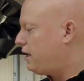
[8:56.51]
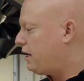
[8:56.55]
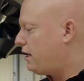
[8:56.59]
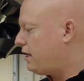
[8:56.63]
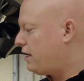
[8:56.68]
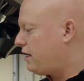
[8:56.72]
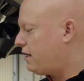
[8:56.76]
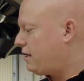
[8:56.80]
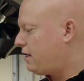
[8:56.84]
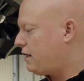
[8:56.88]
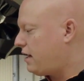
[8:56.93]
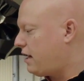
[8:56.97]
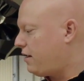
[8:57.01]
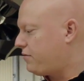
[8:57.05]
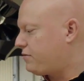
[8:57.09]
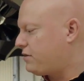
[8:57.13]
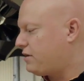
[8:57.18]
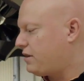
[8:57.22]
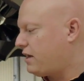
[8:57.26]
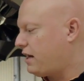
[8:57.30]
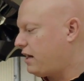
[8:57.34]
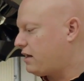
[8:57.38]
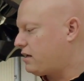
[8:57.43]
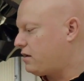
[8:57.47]
And
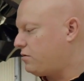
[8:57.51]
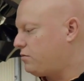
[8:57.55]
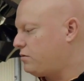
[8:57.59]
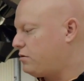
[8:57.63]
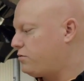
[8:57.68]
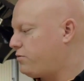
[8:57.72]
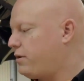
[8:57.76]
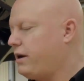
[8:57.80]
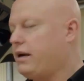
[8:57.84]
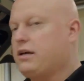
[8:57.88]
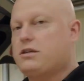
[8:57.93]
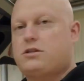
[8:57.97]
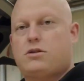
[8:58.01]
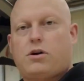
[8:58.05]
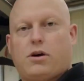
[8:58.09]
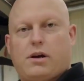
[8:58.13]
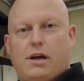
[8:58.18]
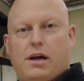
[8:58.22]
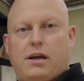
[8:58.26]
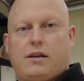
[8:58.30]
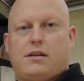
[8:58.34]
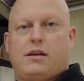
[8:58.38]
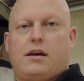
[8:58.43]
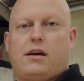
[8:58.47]
after that, it will really start
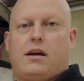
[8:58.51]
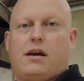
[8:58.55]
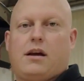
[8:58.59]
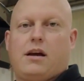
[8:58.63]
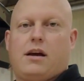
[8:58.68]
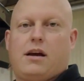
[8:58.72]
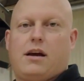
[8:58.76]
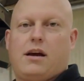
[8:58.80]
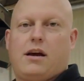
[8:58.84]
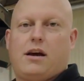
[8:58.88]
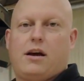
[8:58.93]
hitting